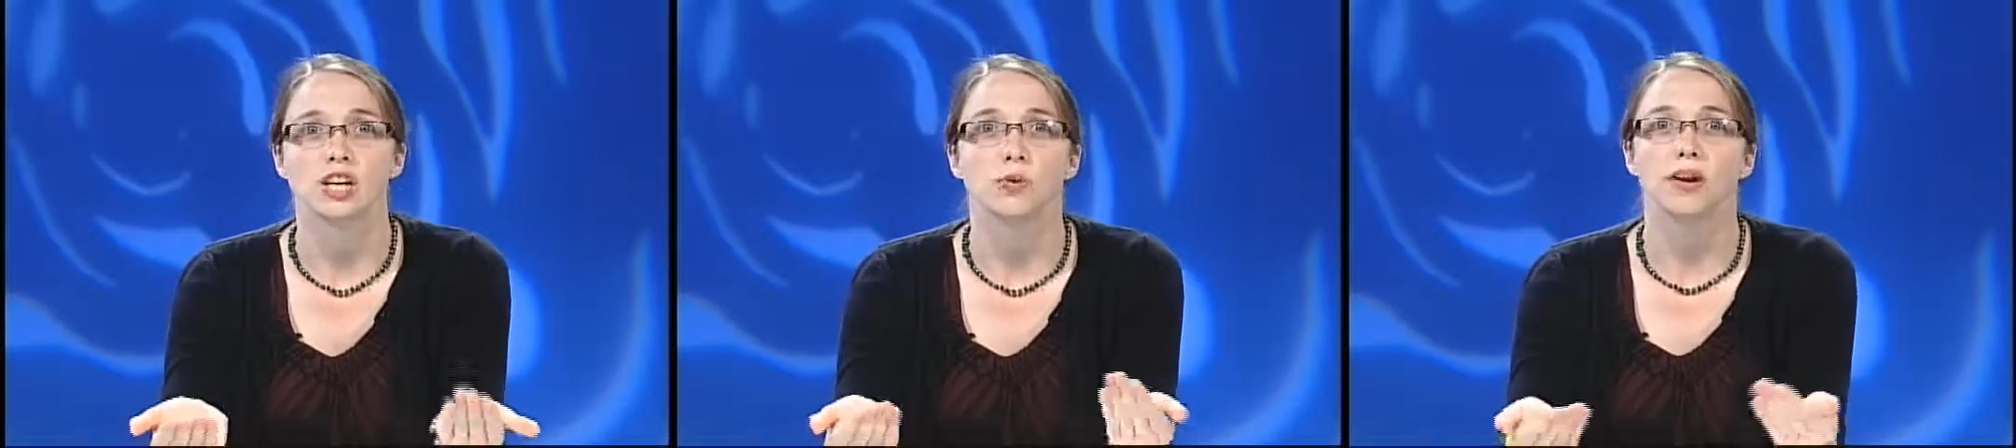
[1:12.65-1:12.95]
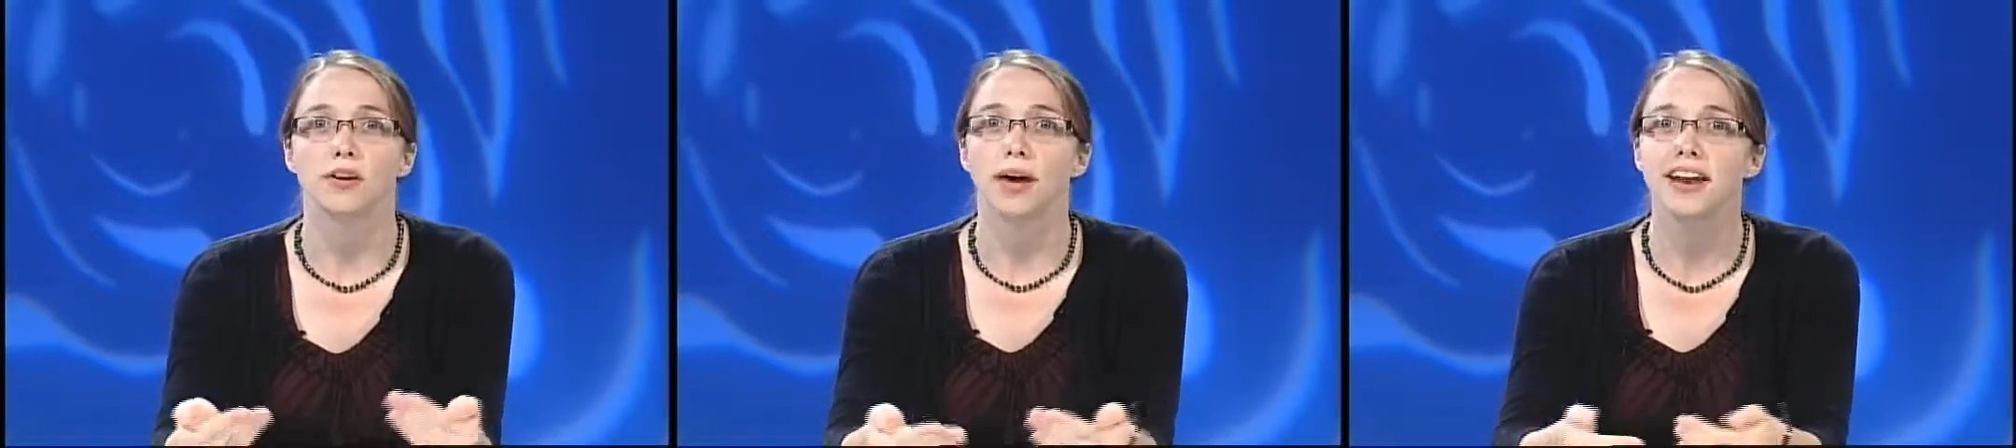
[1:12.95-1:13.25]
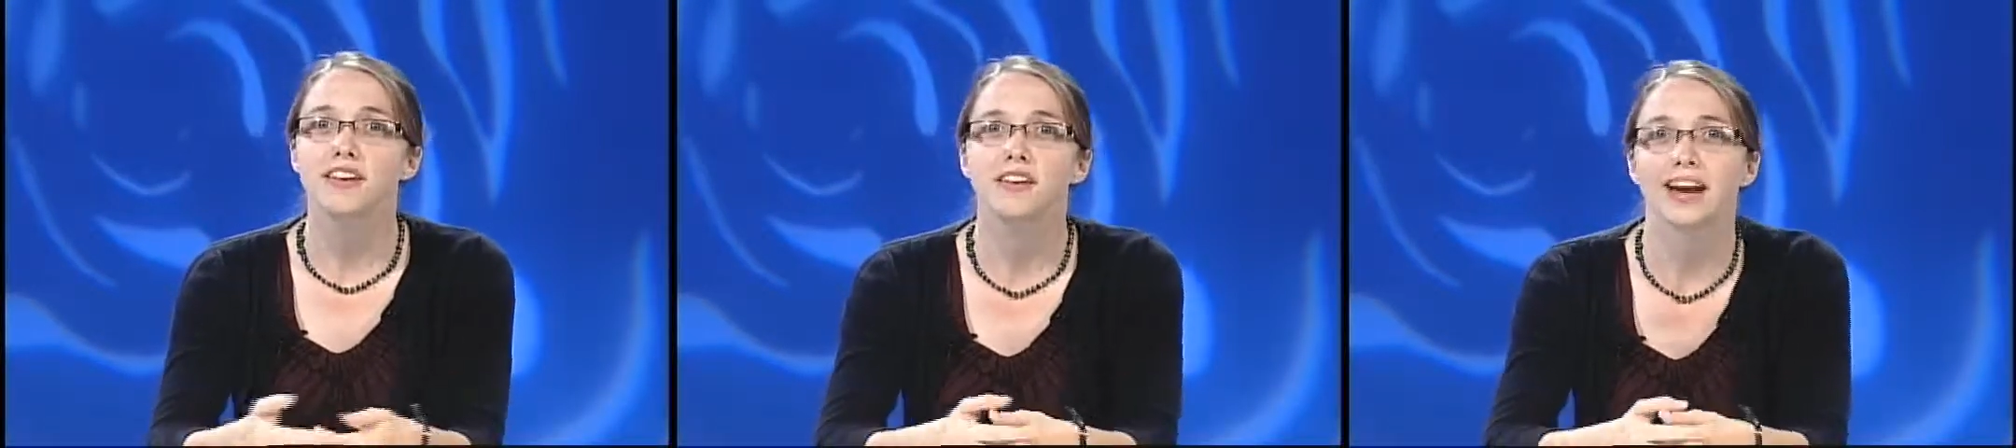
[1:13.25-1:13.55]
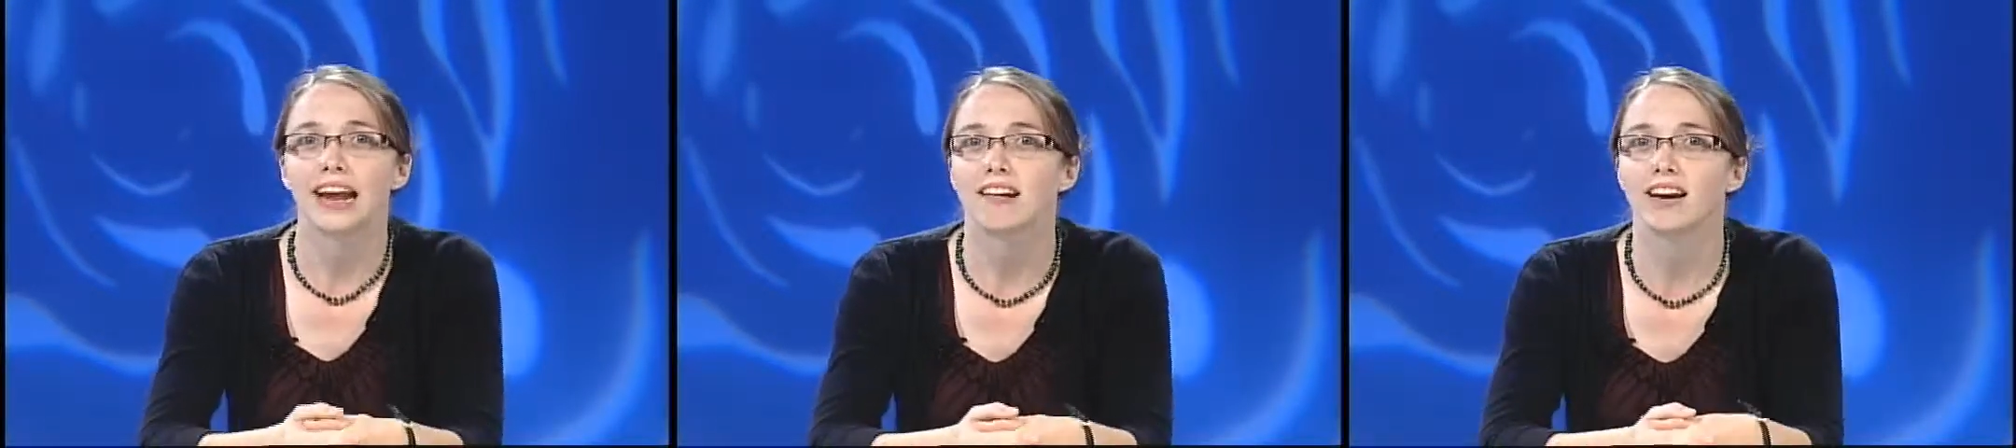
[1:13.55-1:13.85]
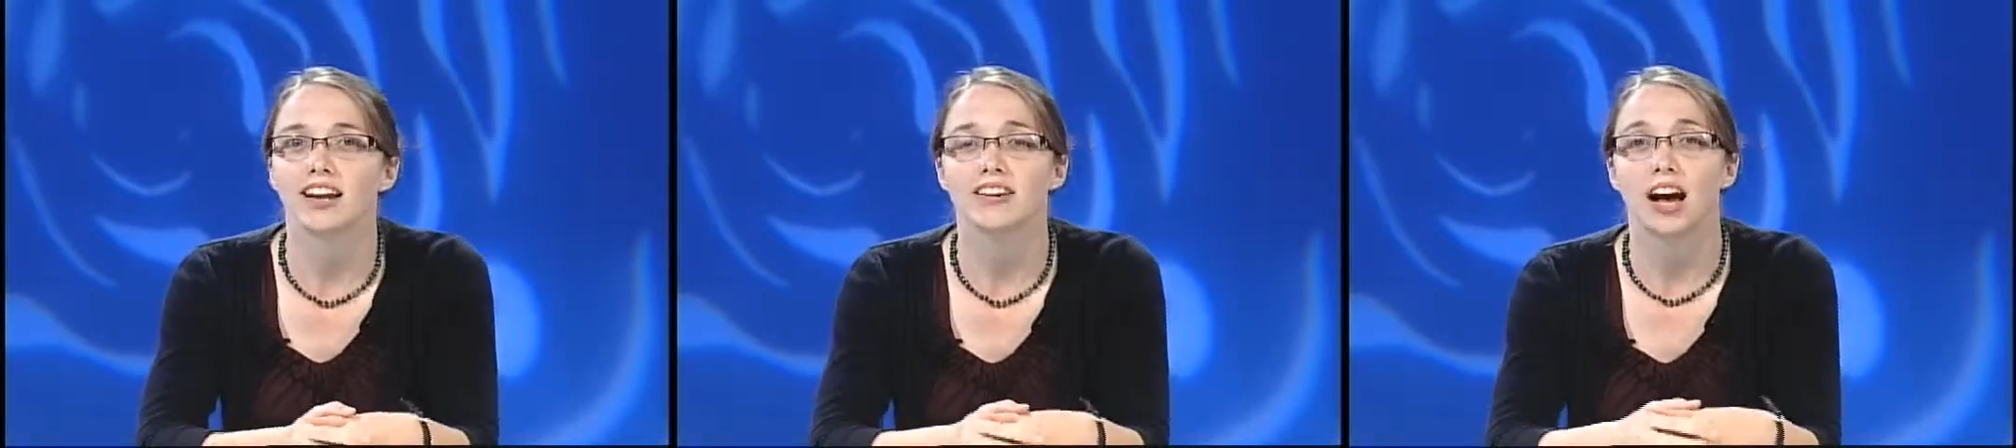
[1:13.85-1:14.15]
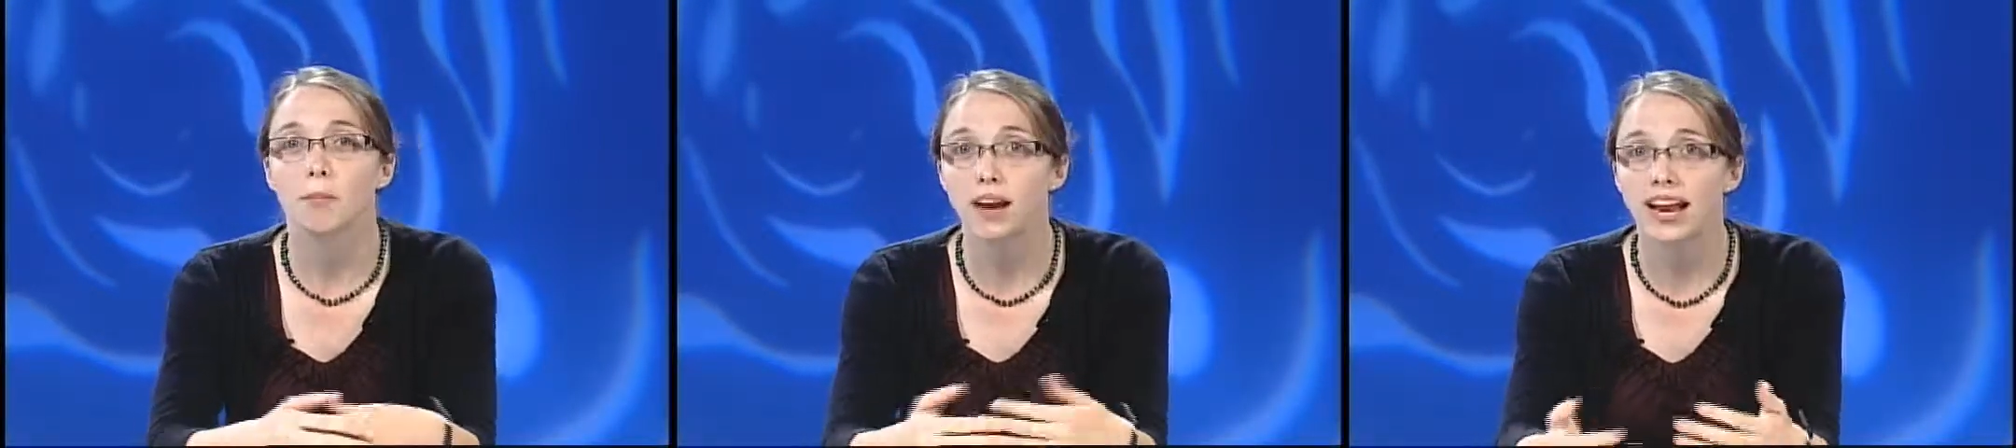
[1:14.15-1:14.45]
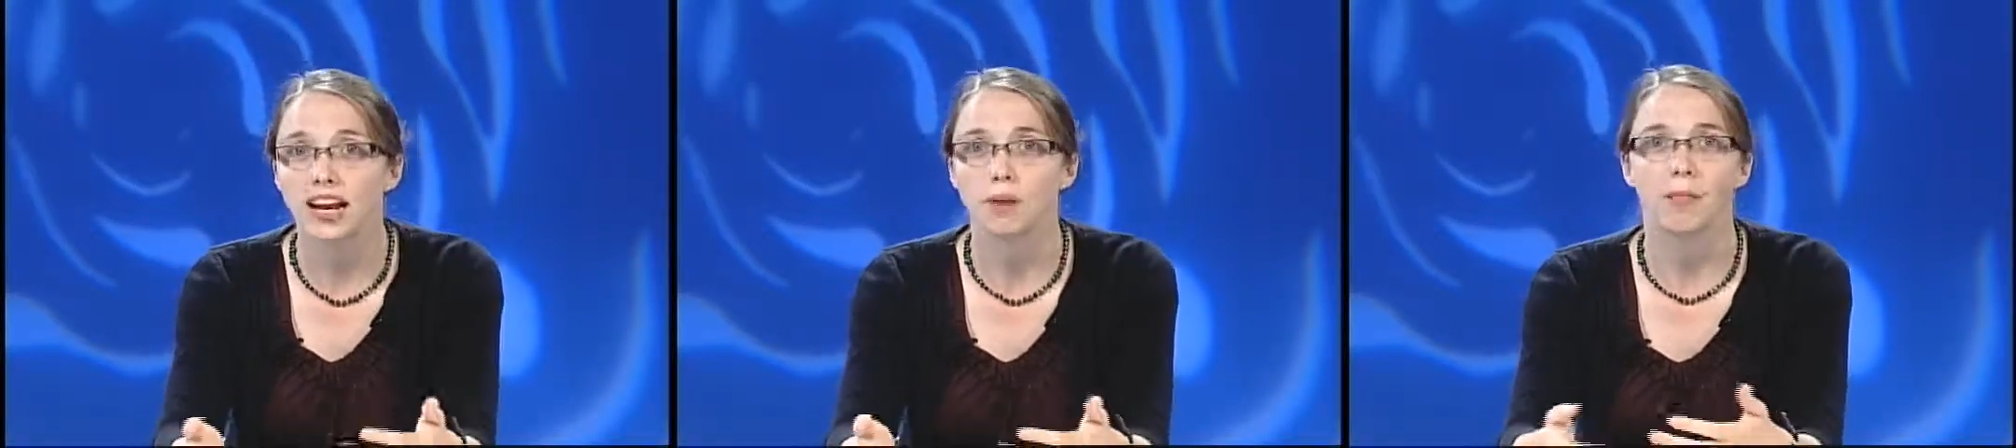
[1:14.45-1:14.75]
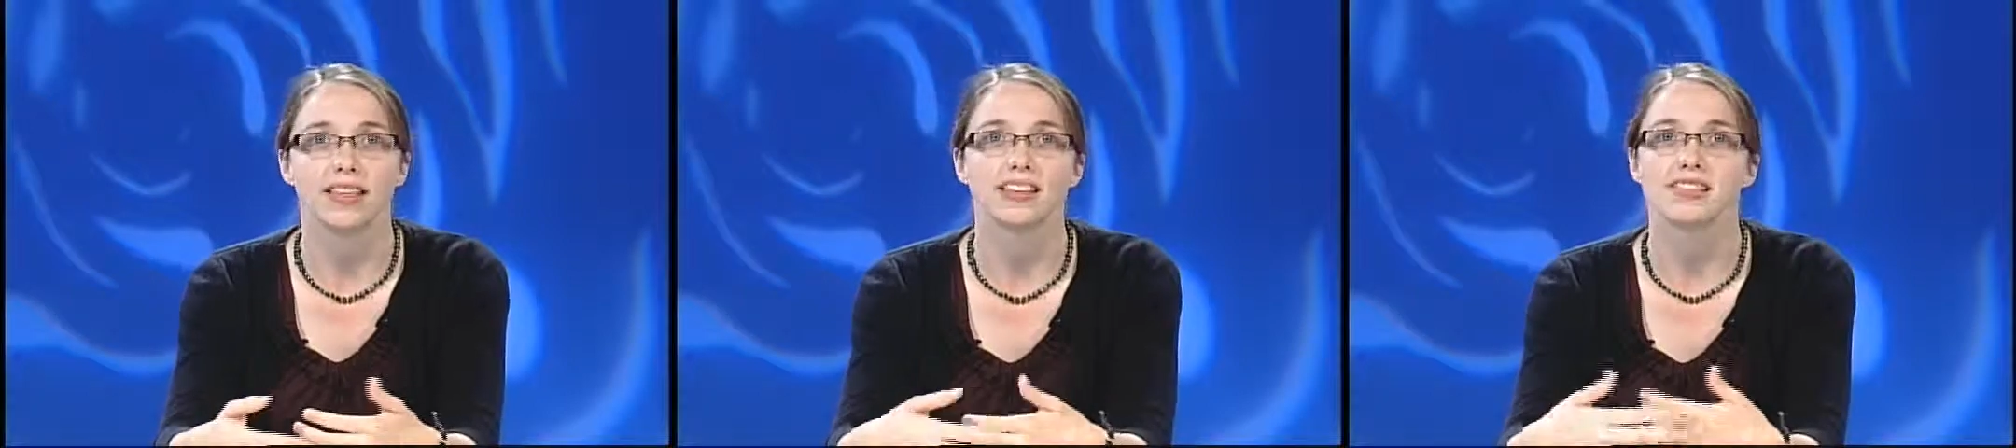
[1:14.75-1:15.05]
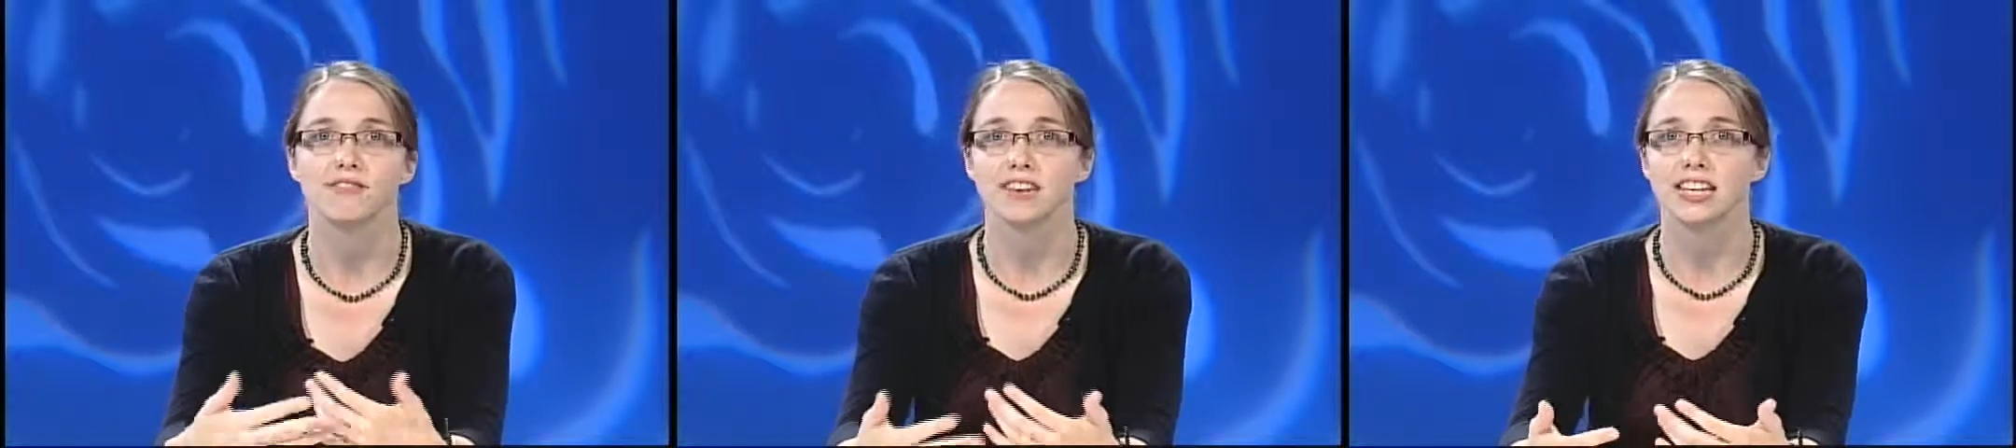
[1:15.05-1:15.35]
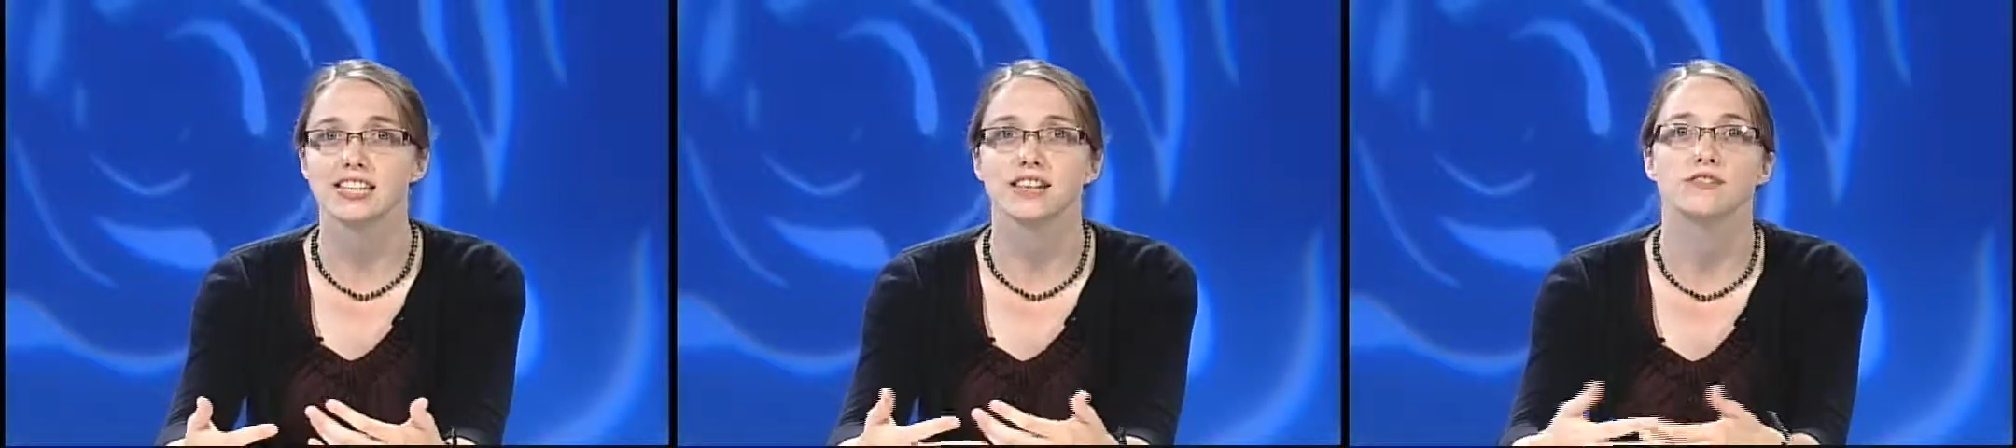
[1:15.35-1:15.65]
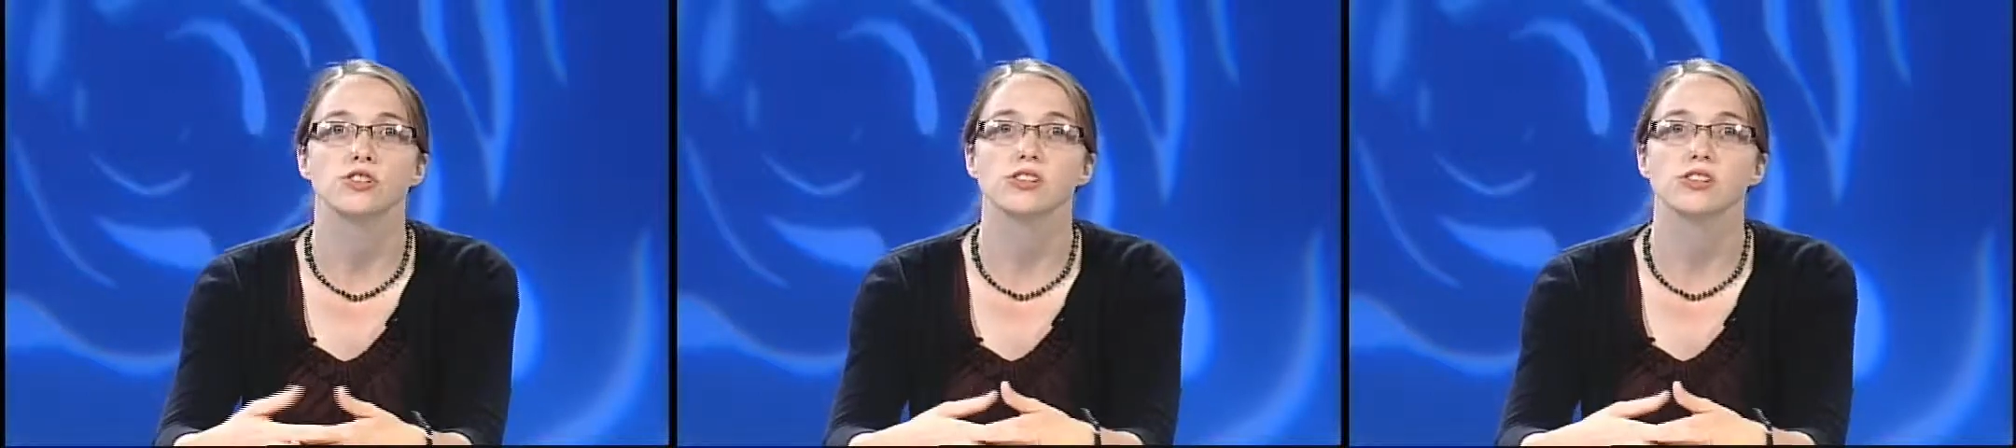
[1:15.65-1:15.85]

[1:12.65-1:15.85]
When you enter an area dominated by these invasives,